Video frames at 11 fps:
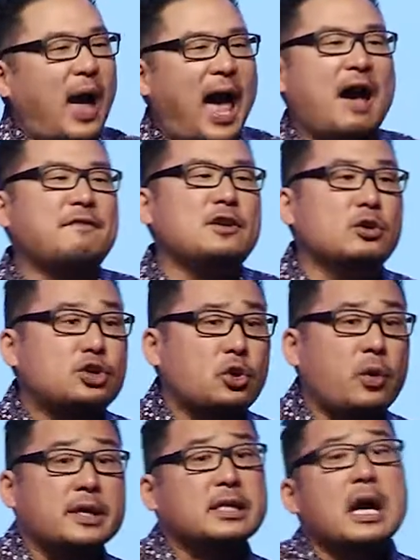you have no
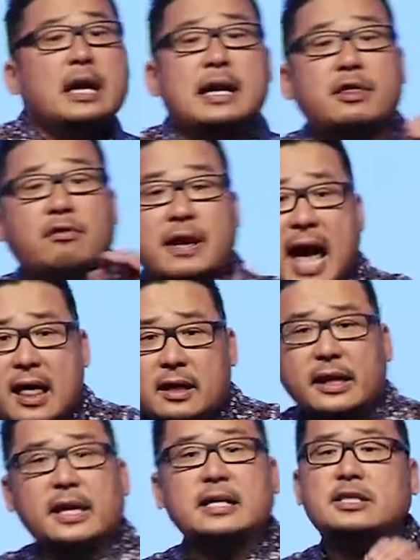choice. Now, the
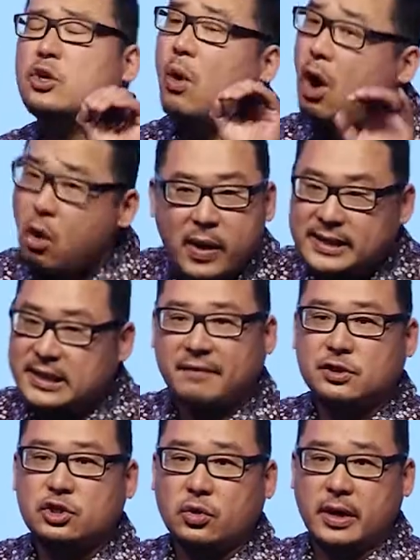reality is you always
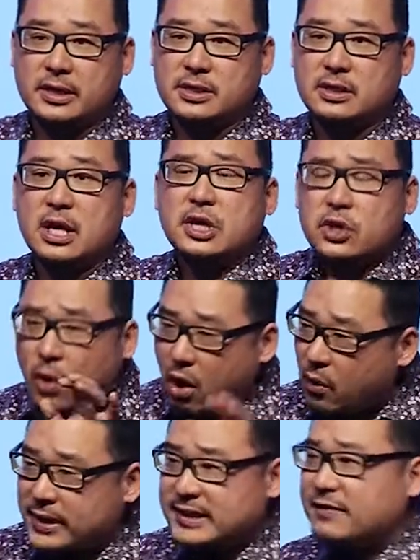have a choice. You
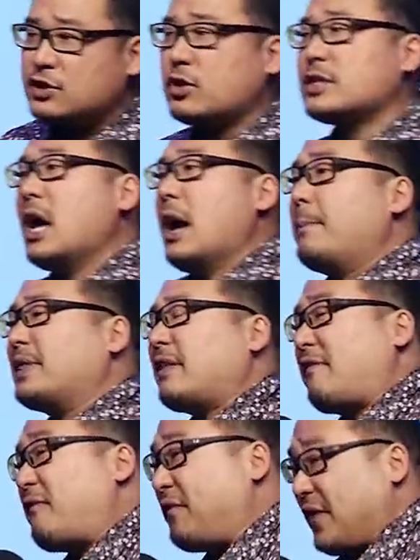always have a choice. But the
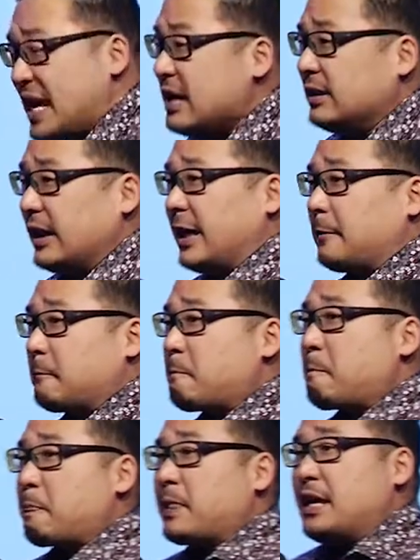feeling,
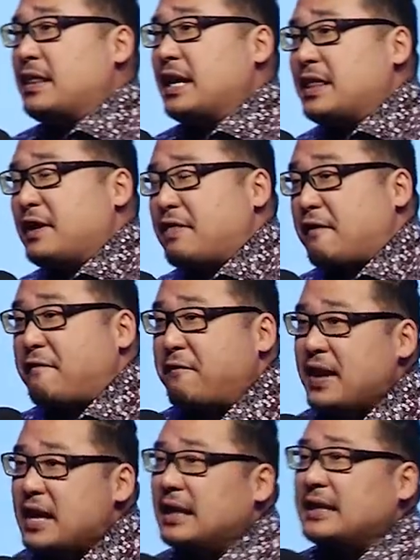the
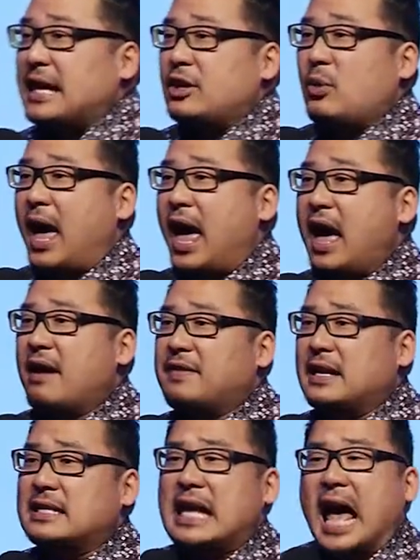feeling that you have
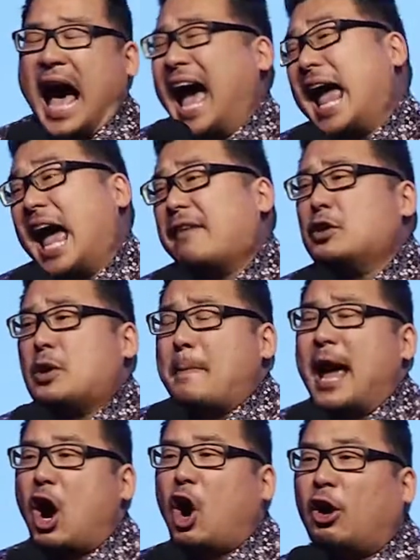is, I have no,
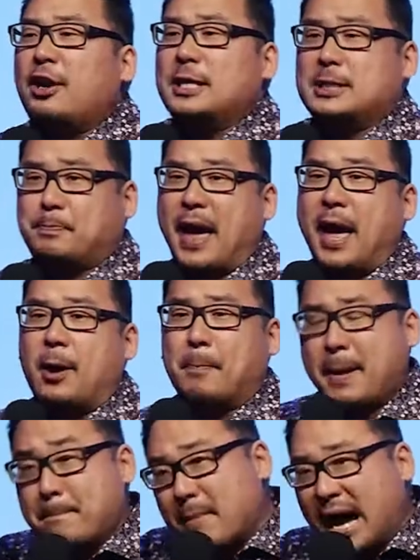my heart is bound,
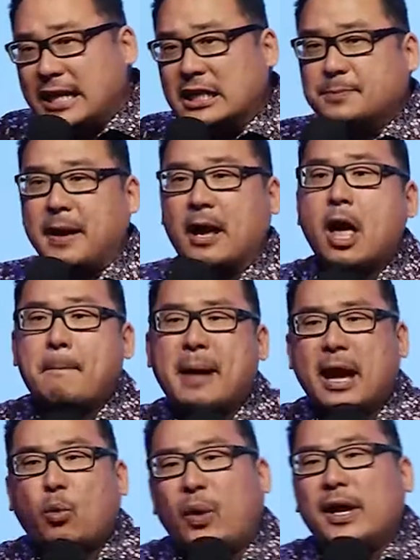my mind is bound,
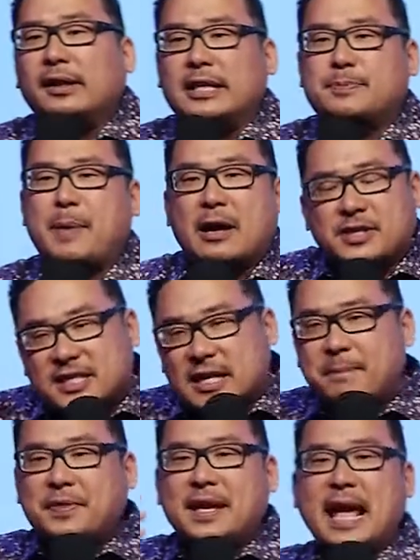my will is bound.
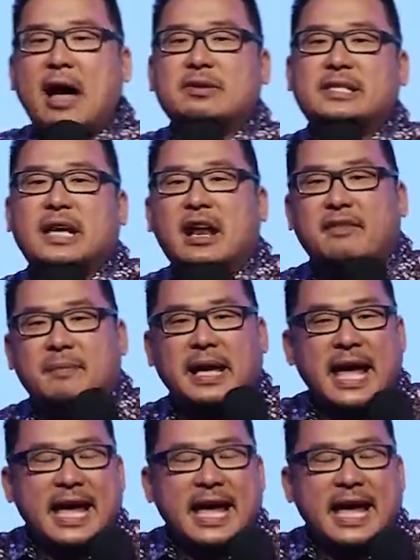Something outside of me